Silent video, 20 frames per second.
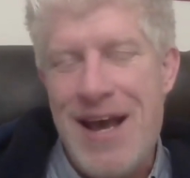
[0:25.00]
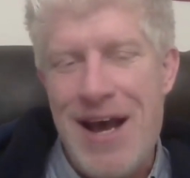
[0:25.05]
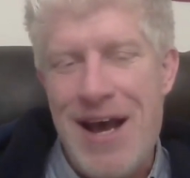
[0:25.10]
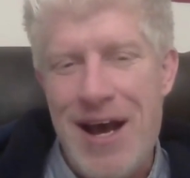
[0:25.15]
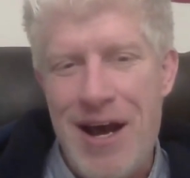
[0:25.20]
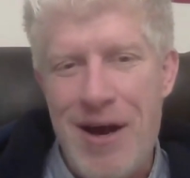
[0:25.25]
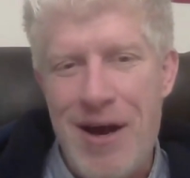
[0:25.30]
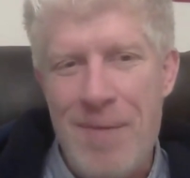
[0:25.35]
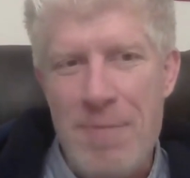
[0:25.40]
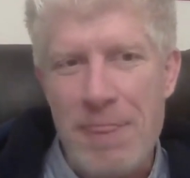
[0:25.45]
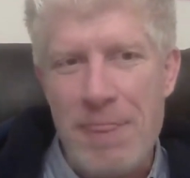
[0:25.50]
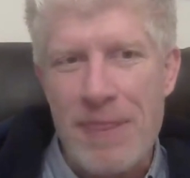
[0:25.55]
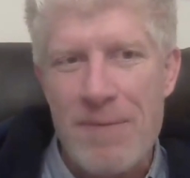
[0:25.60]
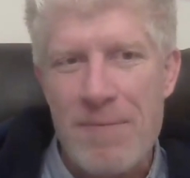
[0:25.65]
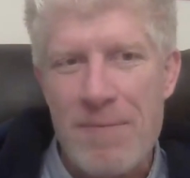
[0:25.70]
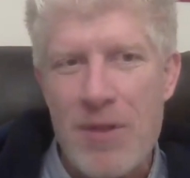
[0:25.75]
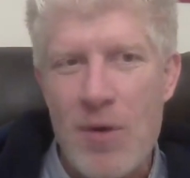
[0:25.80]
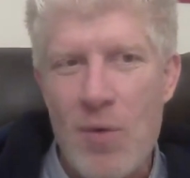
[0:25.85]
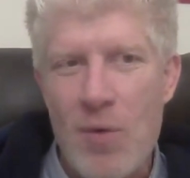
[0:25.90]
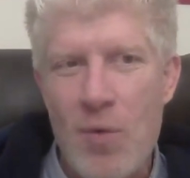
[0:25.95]
Um,
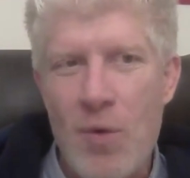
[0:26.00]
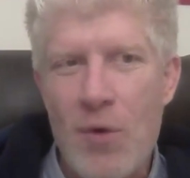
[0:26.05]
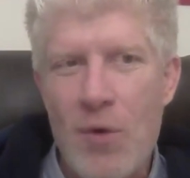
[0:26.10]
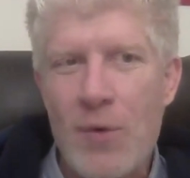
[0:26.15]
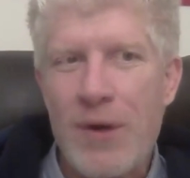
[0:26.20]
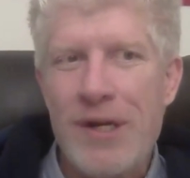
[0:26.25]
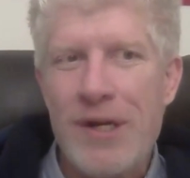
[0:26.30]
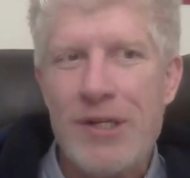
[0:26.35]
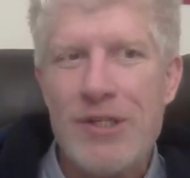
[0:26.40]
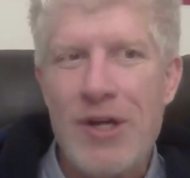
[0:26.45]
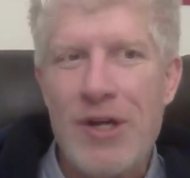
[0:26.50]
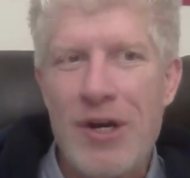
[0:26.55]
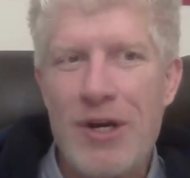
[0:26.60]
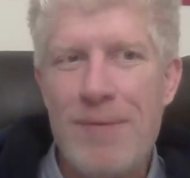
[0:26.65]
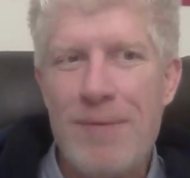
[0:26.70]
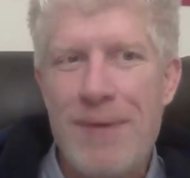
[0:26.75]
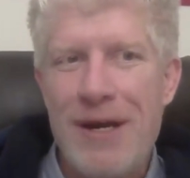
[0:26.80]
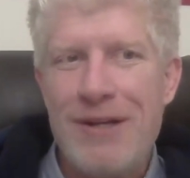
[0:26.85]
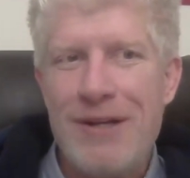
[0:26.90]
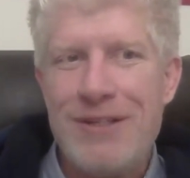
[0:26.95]
what we're going to talk
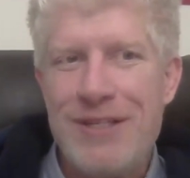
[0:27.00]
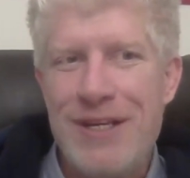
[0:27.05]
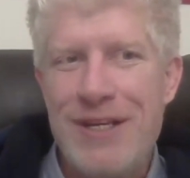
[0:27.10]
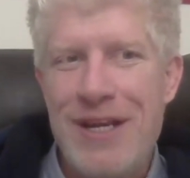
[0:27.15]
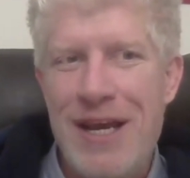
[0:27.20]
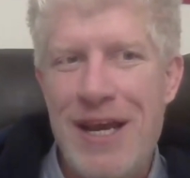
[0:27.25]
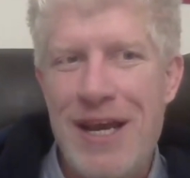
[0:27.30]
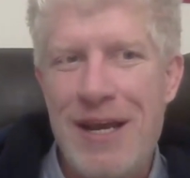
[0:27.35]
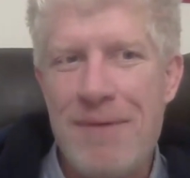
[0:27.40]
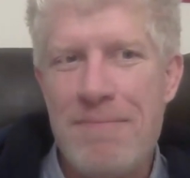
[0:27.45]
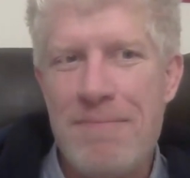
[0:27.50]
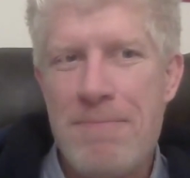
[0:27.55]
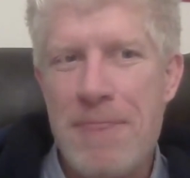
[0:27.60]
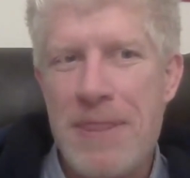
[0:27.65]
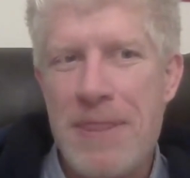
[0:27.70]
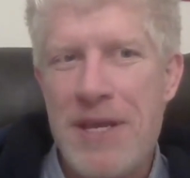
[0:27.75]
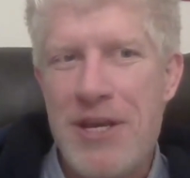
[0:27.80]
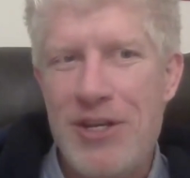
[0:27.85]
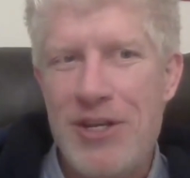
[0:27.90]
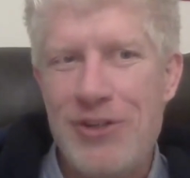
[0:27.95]
about today
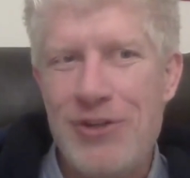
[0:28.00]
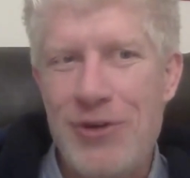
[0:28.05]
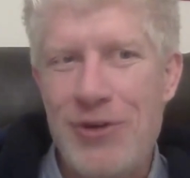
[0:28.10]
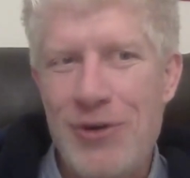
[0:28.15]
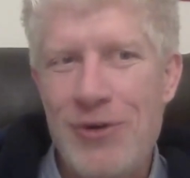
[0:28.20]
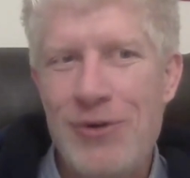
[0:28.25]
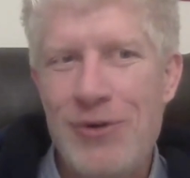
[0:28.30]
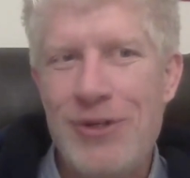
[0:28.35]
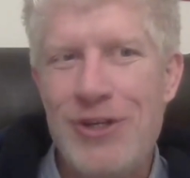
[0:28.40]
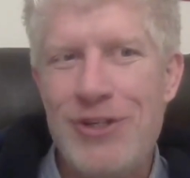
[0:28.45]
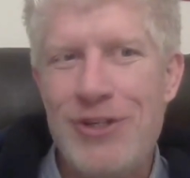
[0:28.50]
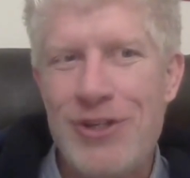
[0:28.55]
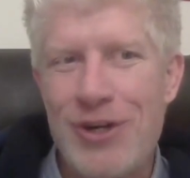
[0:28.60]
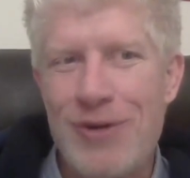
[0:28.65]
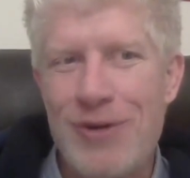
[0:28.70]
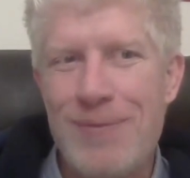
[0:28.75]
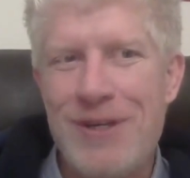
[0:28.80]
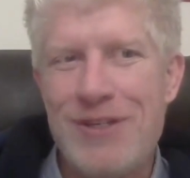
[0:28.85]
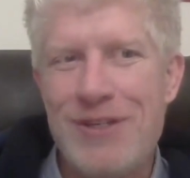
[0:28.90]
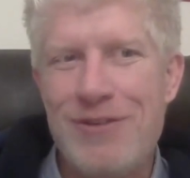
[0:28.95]
is who
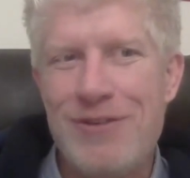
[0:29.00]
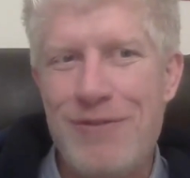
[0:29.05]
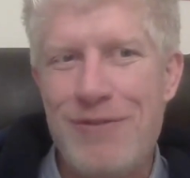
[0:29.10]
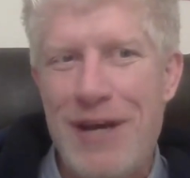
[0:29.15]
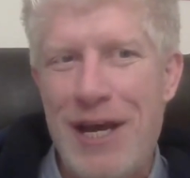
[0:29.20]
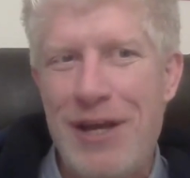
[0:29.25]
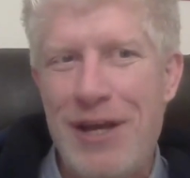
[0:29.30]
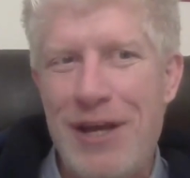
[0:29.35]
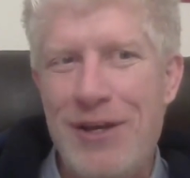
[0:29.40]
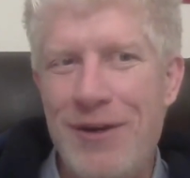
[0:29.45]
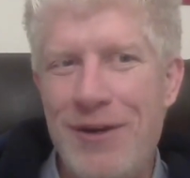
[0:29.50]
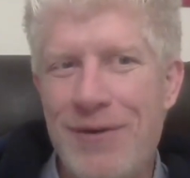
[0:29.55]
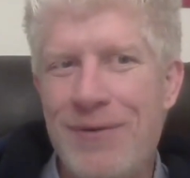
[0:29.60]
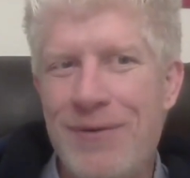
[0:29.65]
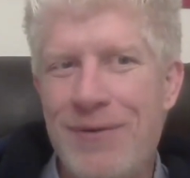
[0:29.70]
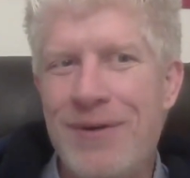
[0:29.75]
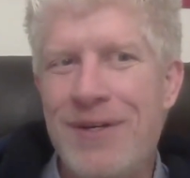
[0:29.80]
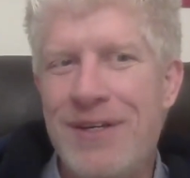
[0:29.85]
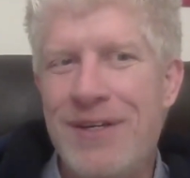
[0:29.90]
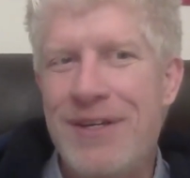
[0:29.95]
determines
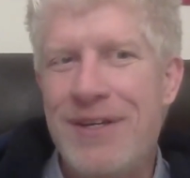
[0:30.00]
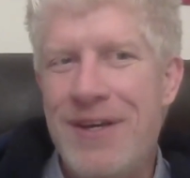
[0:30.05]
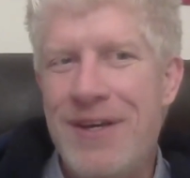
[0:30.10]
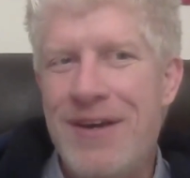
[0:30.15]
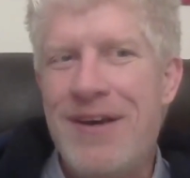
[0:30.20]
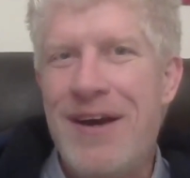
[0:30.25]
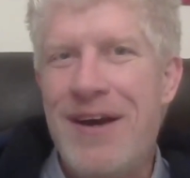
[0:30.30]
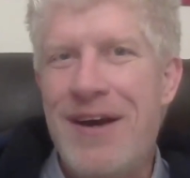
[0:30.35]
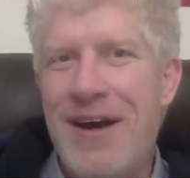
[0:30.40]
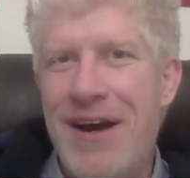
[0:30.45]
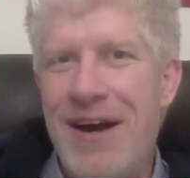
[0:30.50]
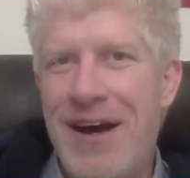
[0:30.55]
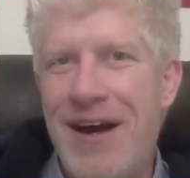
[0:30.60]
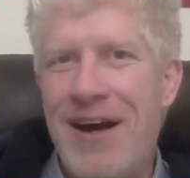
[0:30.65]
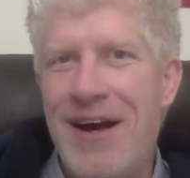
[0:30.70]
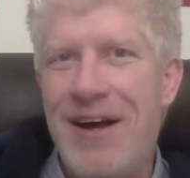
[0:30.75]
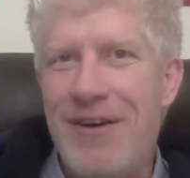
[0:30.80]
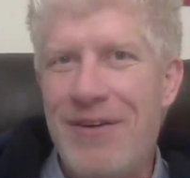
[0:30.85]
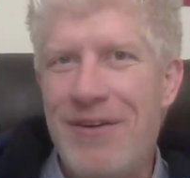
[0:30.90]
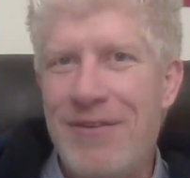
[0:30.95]
value
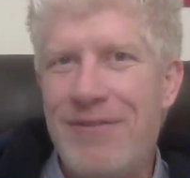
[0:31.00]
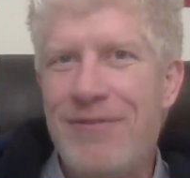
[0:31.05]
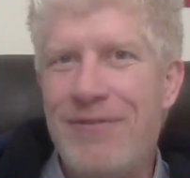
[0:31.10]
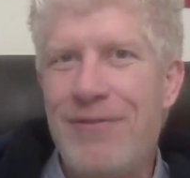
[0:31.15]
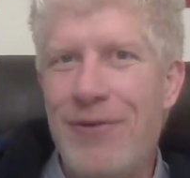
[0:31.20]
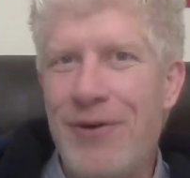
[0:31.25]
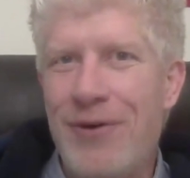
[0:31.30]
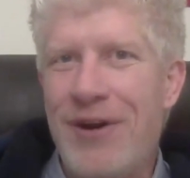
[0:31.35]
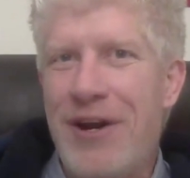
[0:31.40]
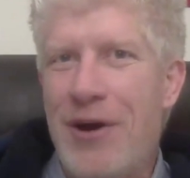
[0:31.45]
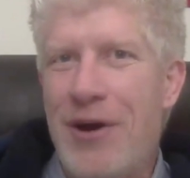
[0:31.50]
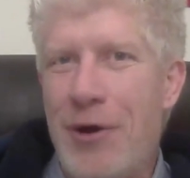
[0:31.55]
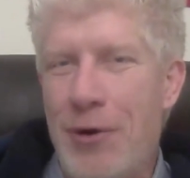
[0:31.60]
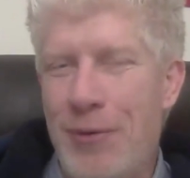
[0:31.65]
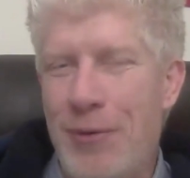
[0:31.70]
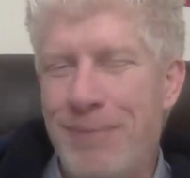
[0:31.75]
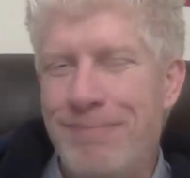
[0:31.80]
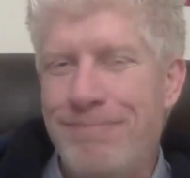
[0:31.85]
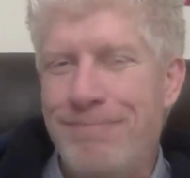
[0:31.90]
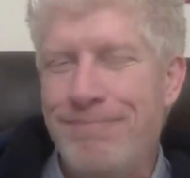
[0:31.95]
for a
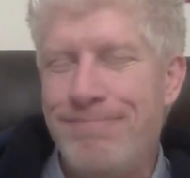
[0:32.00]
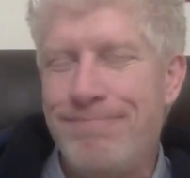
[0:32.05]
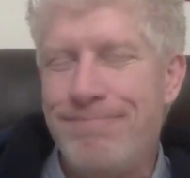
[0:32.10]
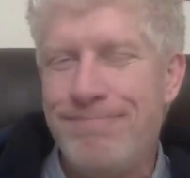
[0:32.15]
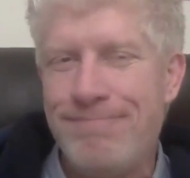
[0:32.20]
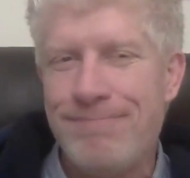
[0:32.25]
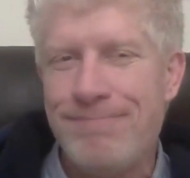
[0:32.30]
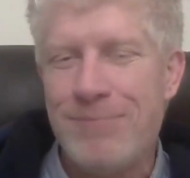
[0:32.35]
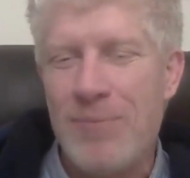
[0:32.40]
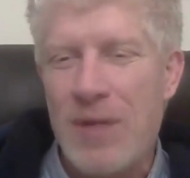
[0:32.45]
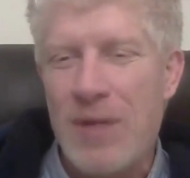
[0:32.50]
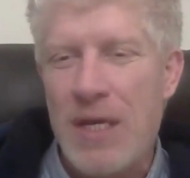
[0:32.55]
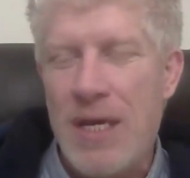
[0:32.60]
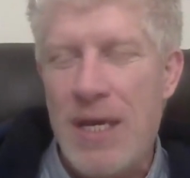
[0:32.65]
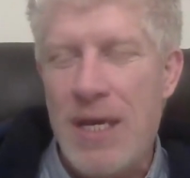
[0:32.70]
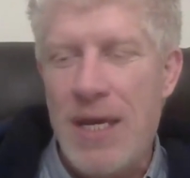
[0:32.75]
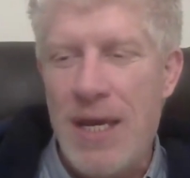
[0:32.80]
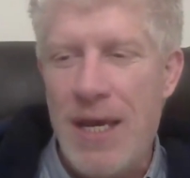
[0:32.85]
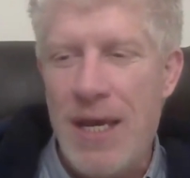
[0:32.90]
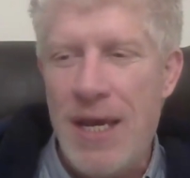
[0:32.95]
home.
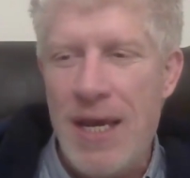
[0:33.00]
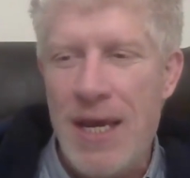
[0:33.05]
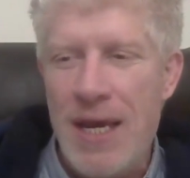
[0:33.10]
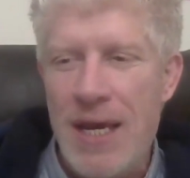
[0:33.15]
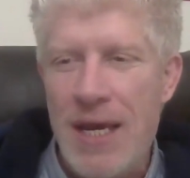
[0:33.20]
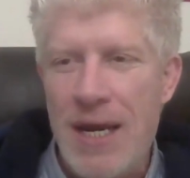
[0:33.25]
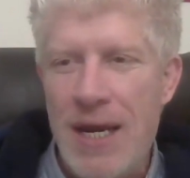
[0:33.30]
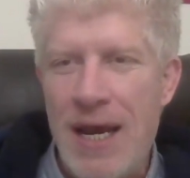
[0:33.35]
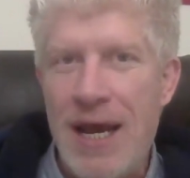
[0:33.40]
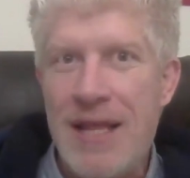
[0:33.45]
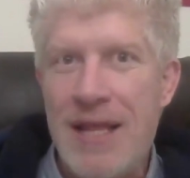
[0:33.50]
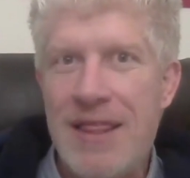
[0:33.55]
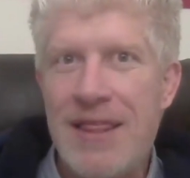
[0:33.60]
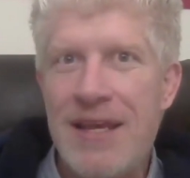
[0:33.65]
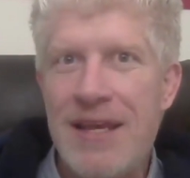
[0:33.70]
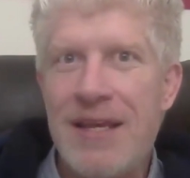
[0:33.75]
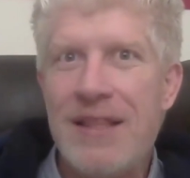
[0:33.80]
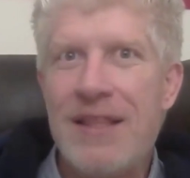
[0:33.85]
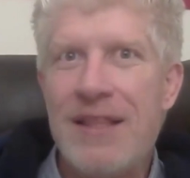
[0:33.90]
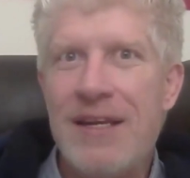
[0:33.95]
And I
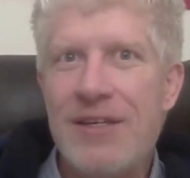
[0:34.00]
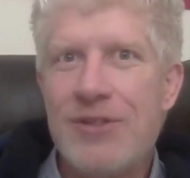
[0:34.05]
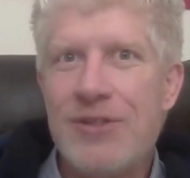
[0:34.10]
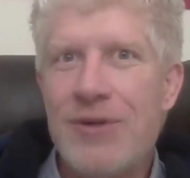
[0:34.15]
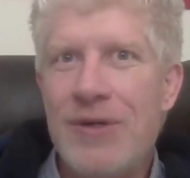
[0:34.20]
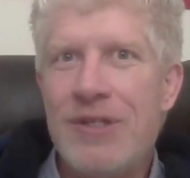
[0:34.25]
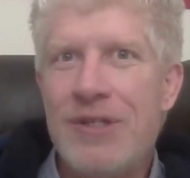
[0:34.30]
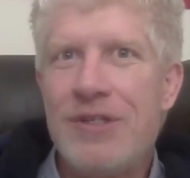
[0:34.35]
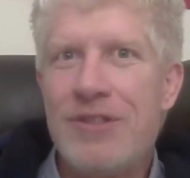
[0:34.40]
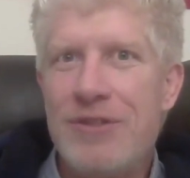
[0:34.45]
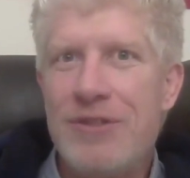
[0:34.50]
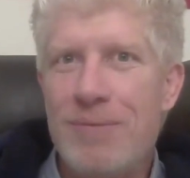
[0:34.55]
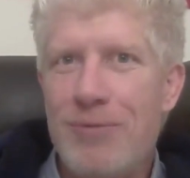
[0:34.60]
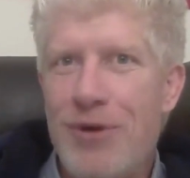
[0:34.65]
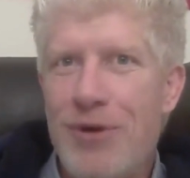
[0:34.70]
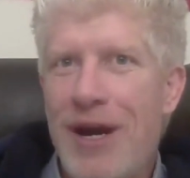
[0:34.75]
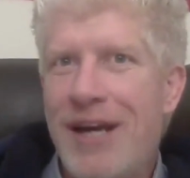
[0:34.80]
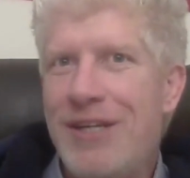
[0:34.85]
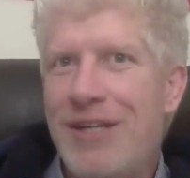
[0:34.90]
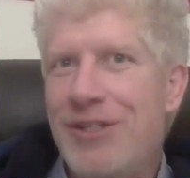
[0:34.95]
think that it's going to
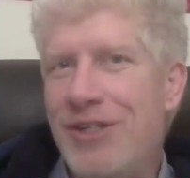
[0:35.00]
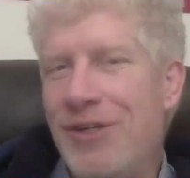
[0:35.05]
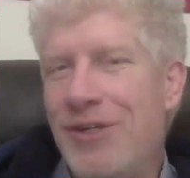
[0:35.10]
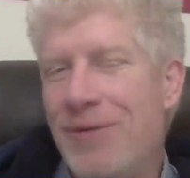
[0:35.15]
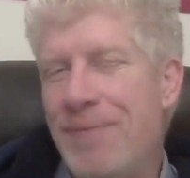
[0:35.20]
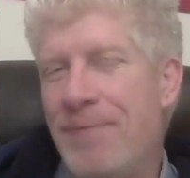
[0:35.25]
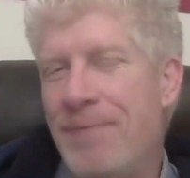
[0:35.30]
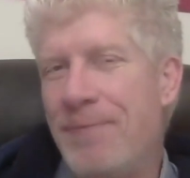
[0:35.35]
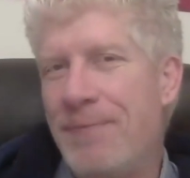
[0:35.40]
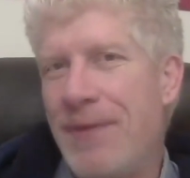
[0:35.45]
surprise you.